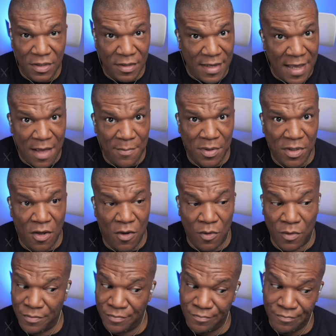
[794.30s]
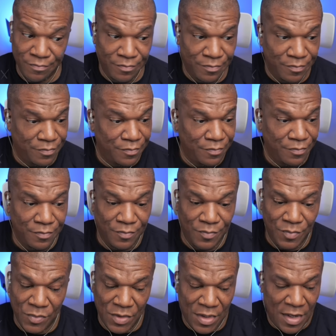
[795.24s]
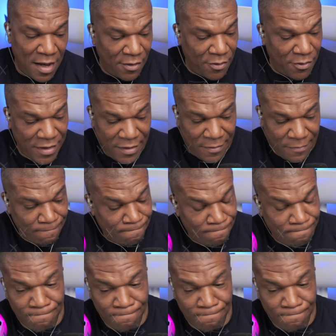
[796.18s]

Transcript: to gamble on. I agree.